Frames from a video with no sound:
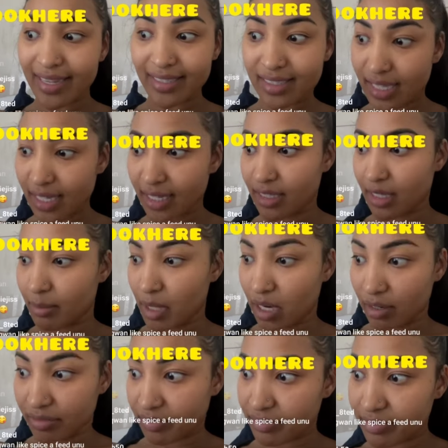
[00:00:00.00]
I take them
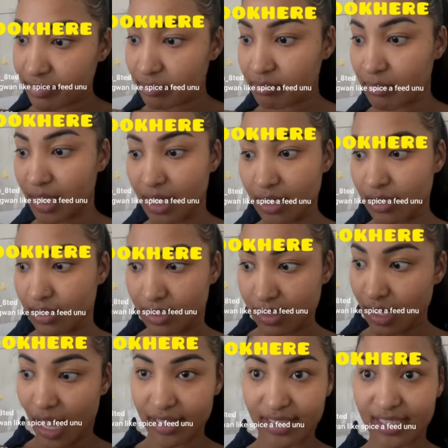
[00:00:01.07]
off
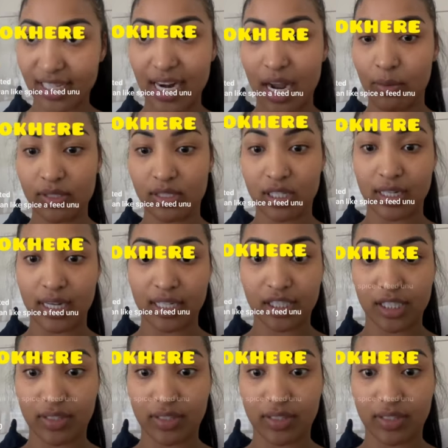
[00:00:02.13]
because I said I was going to